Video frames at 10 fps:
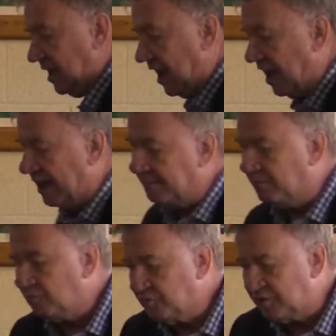
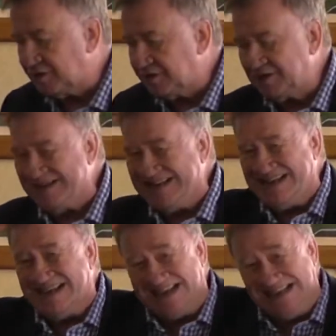that
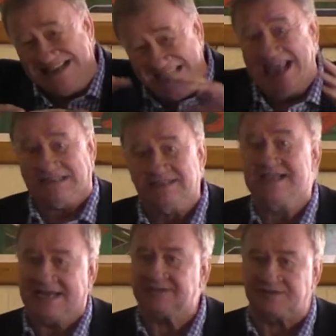in the end,
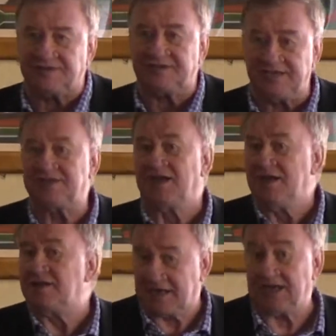the essence is
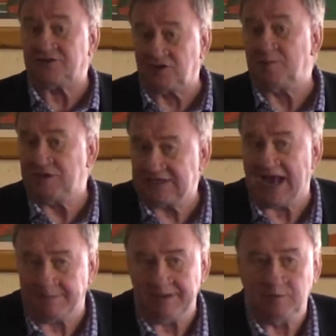the customer is
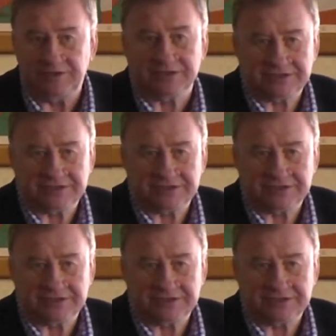happy with the